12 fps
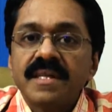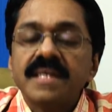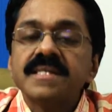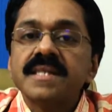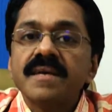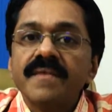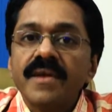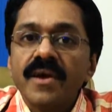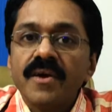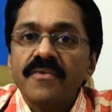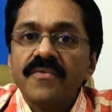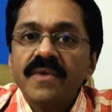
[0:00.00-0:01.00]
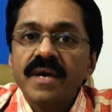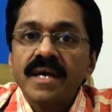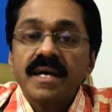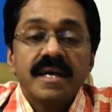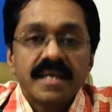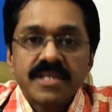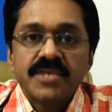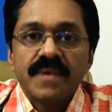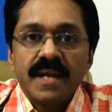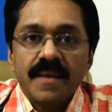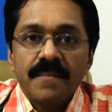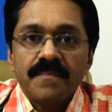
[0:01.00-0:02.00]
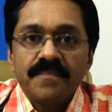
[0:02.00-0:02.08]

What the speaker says: the discovery of insulin.